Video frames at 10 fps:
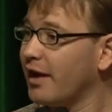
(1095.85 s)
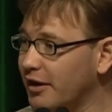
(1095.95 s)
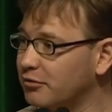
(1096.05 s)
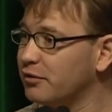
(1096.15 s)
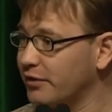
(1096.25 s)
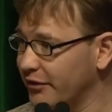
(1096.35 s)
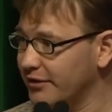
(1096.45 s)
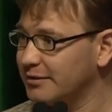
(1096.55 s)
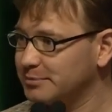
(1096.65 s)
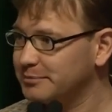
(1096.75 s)
and it reveals
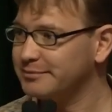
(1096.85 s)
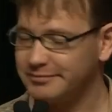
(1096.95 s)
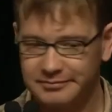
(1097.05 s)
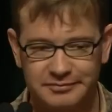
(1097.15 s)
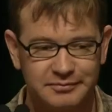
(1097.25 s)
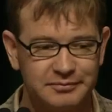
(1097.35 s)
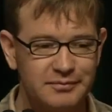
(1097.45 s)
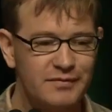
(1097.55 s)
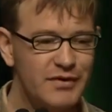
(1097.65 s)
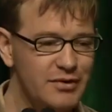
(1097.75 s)
it.
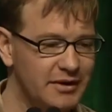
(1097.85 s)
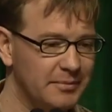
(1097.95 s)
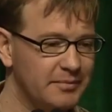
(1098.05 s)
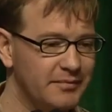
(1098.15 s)
Okay.